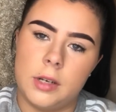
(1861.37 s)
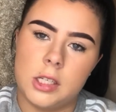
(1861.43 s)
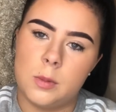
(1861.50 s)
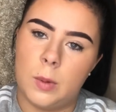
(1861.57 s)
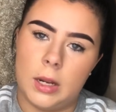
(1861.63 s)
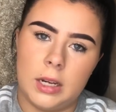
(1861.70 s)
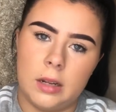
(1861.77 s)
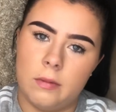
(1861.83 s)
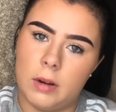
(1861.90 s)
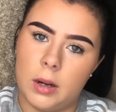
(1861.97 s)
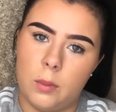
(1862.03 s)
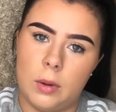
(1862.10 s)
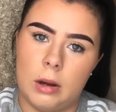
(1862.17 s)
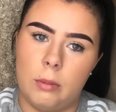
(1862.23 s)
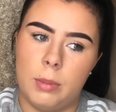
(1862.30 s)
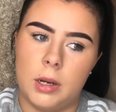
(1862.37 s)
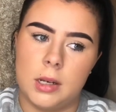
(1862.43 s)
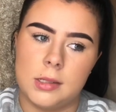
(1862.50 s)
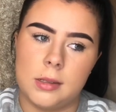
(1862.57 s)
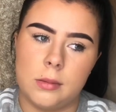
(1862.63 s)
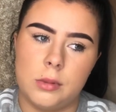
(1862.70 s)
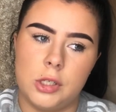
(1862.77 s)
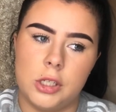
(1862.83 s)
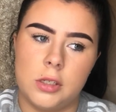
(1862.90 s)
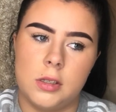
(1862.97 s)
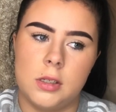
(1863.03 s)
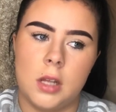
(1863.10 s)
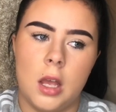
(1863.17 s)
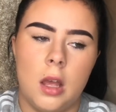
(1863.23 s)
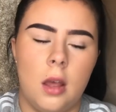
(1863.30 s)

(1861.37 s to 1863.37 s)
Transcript: explained it very well, because I was just,